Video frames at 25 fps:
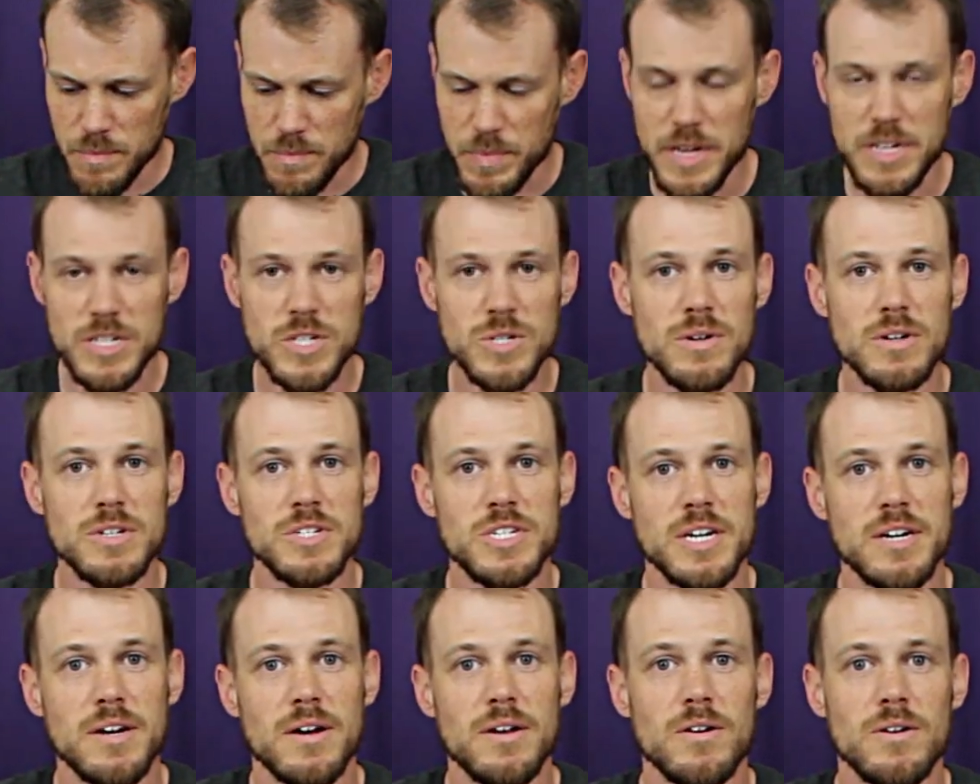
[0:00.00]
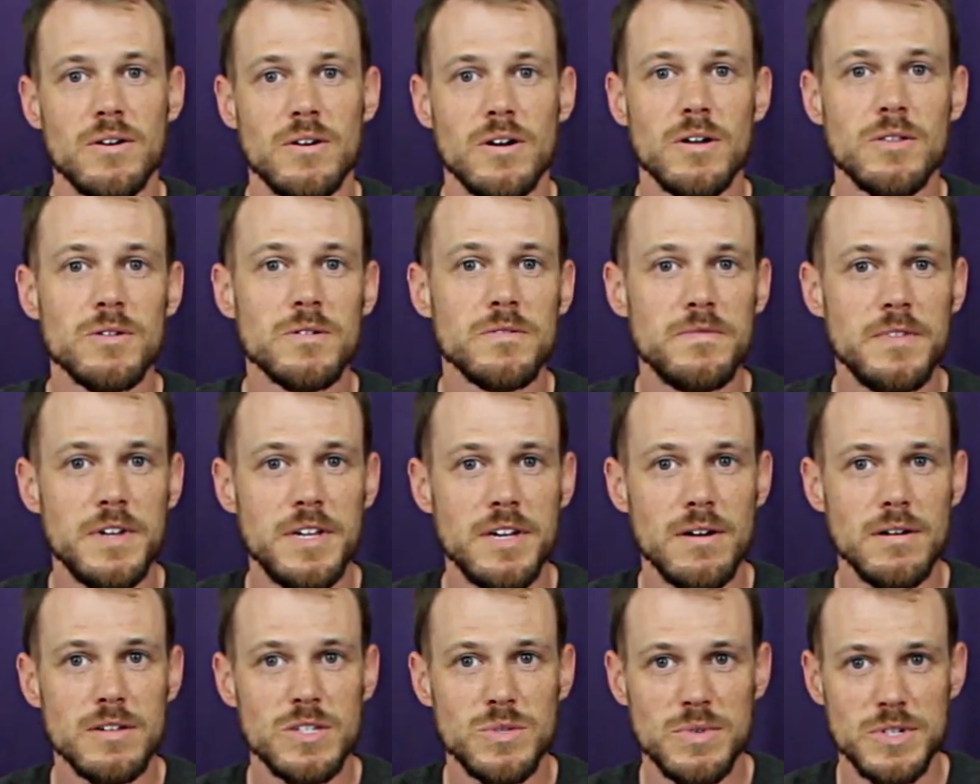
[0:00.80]
Be sure and check out our other
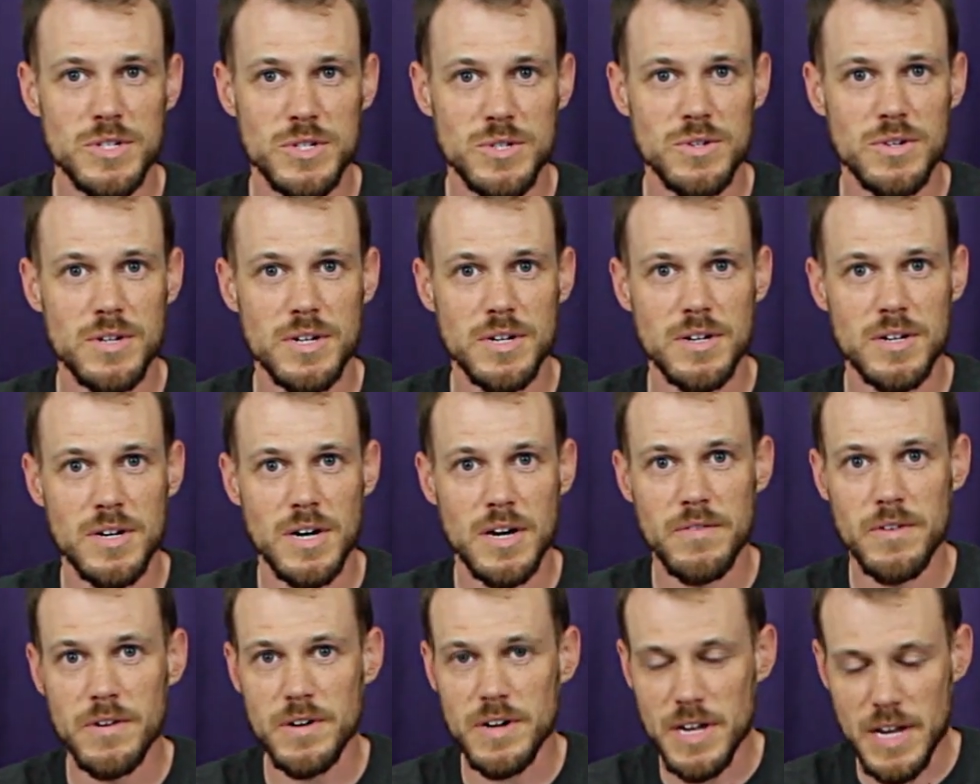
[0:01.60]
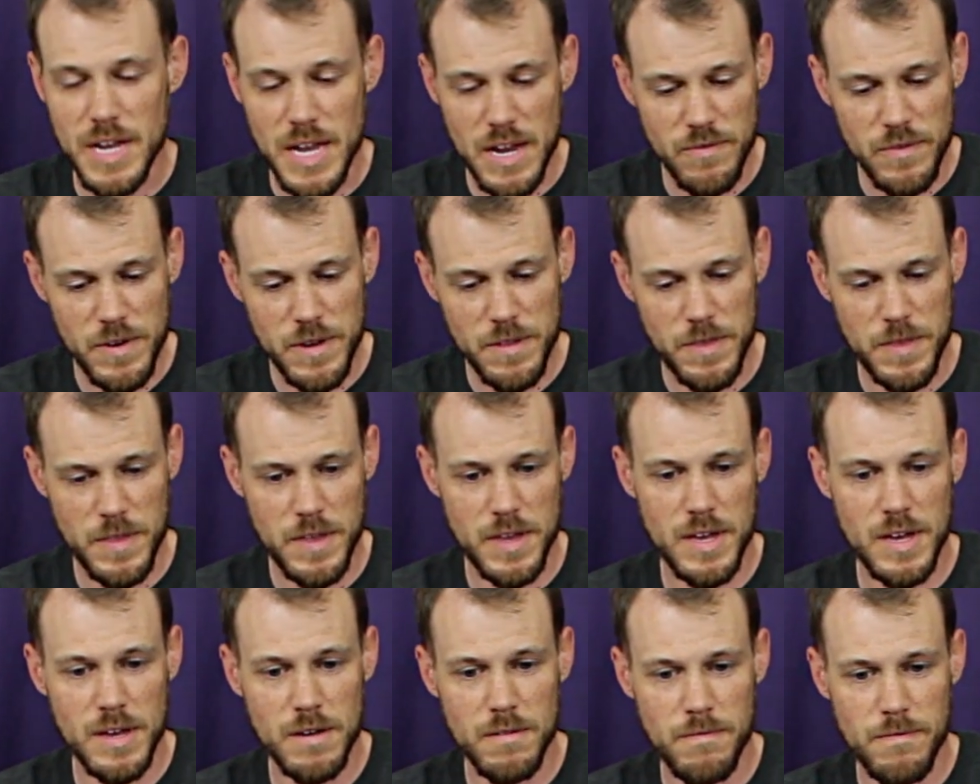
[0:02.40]
videos, which are going to cover
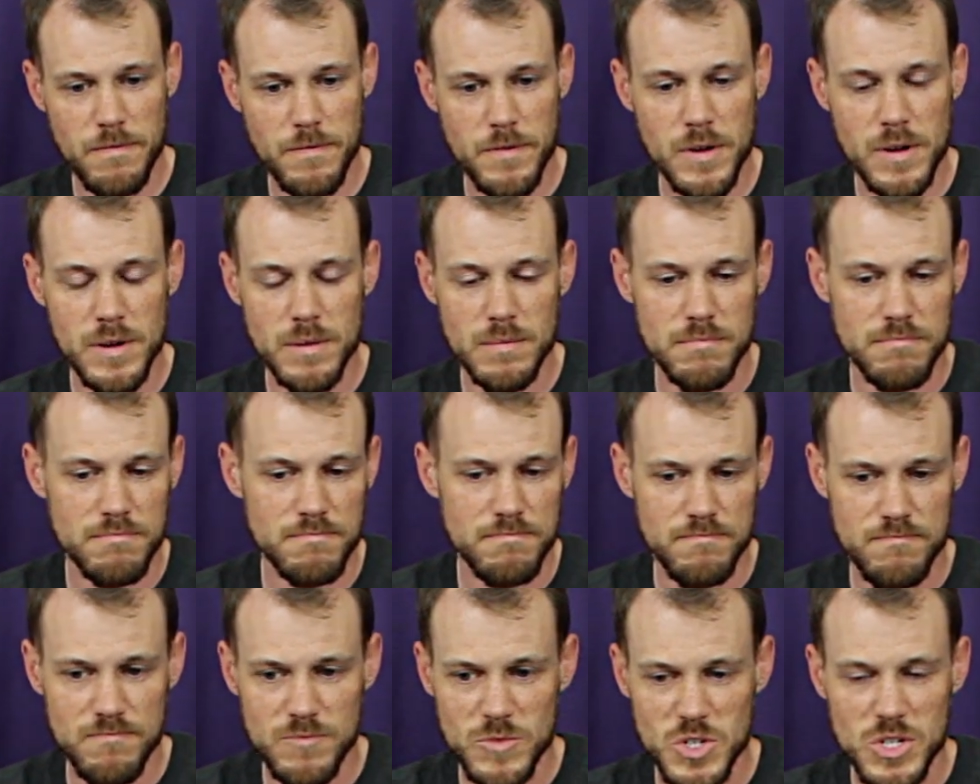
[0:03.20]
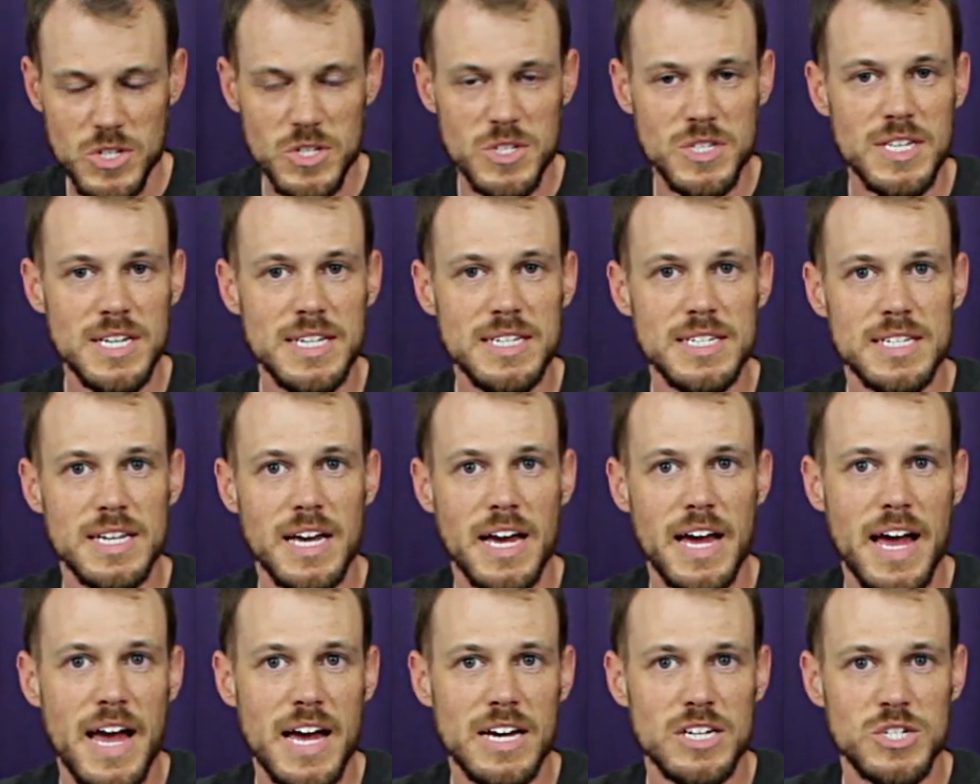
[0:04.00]
everything from just
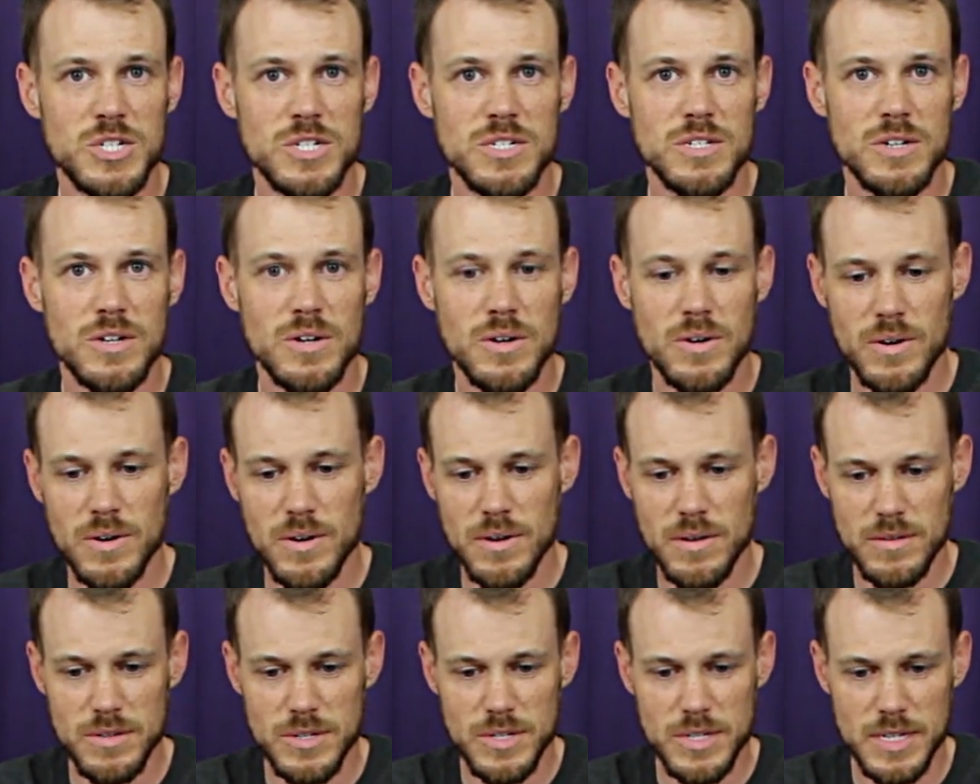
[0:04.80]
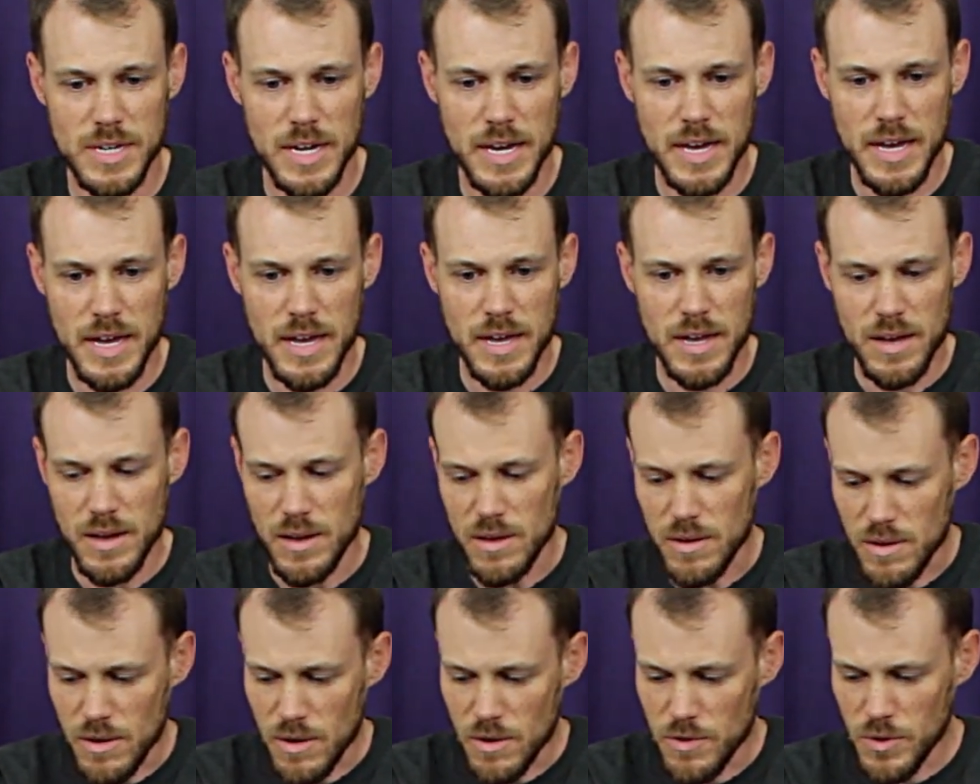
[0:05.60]
these action cards
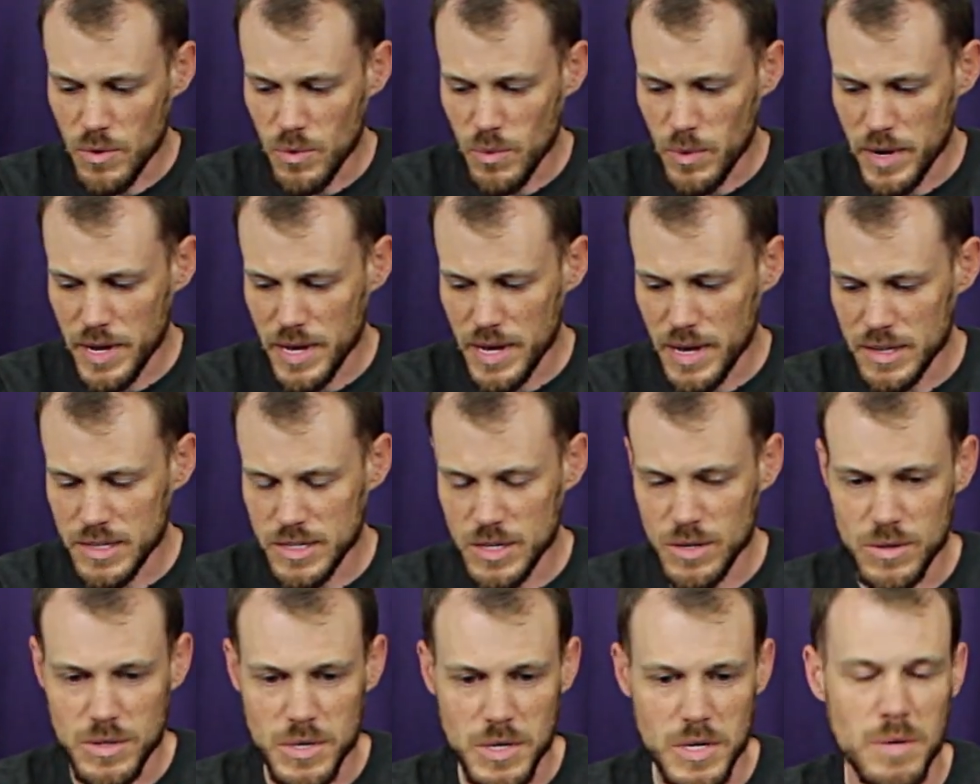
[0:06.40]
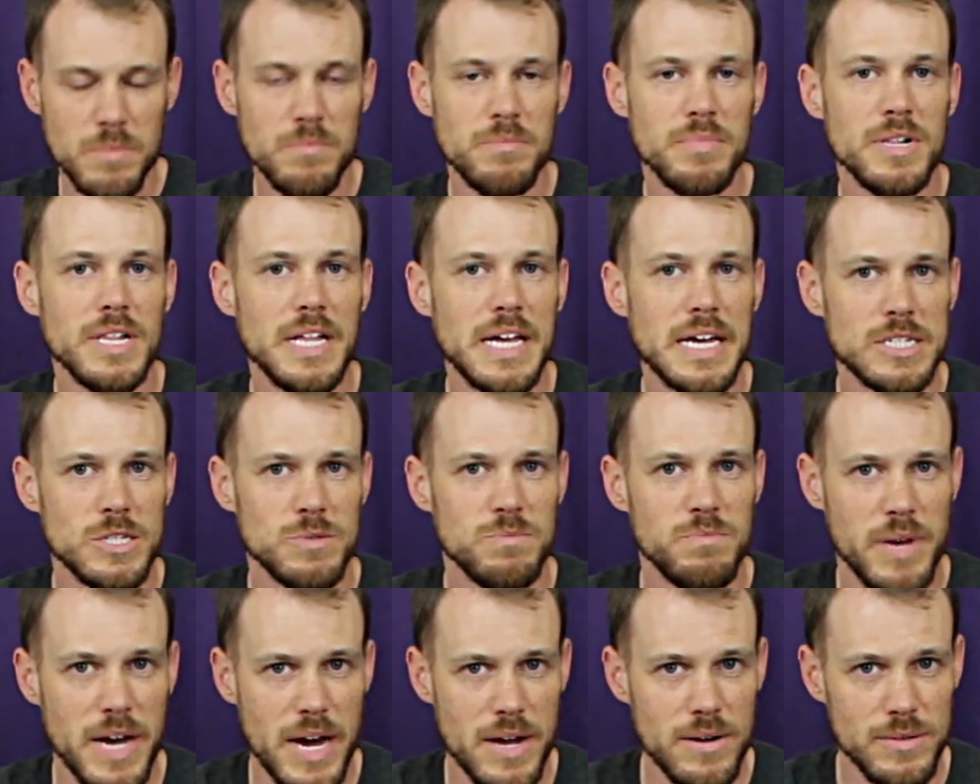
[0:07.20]
all the way to the
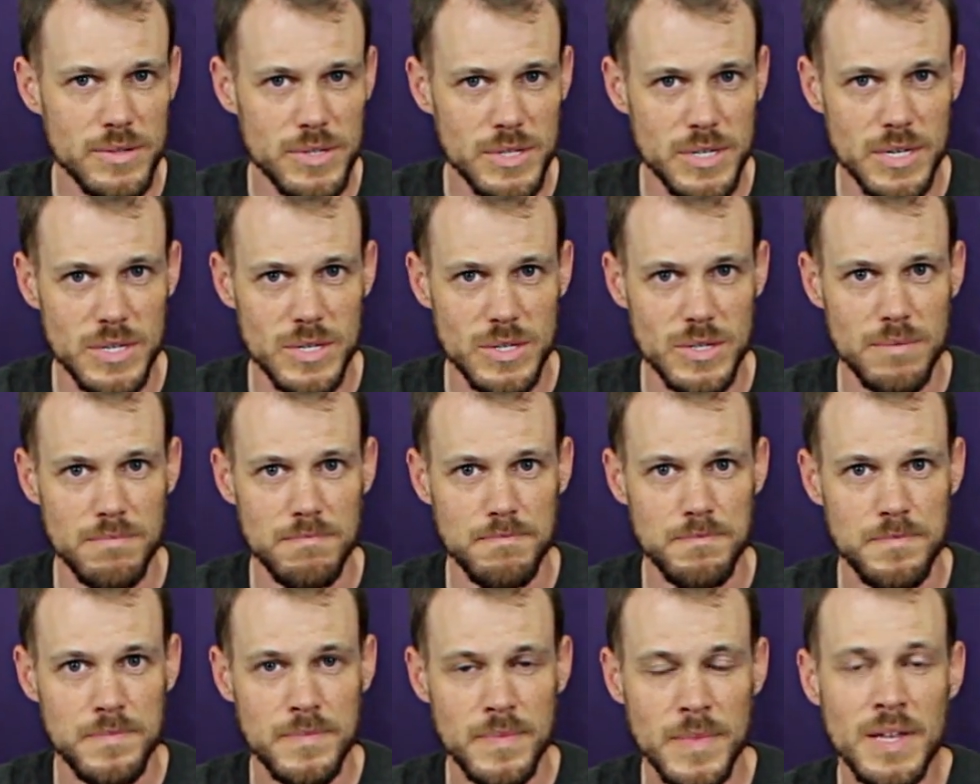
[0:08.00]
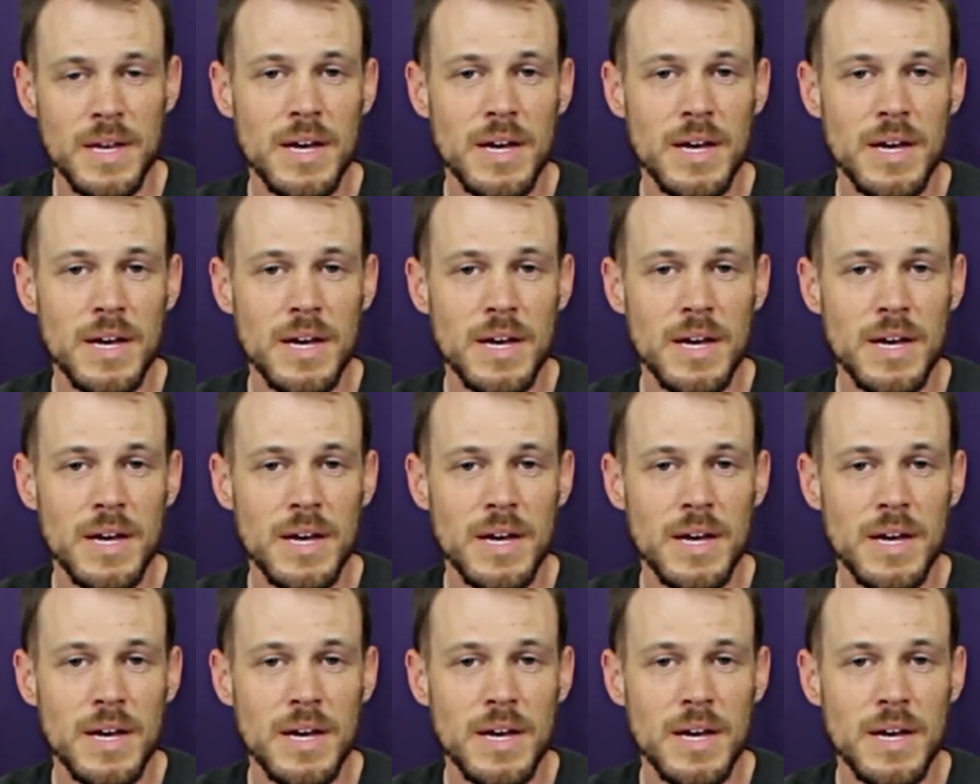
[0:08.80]
complex battle system.